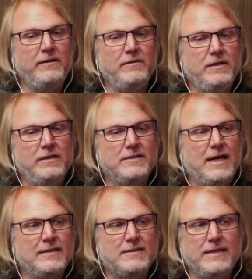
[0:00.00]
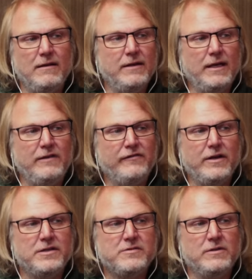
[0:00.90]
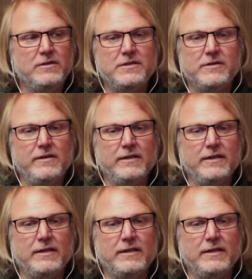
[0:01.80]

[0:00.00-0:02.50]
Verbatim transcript: not selling any fresh ones or anything like that.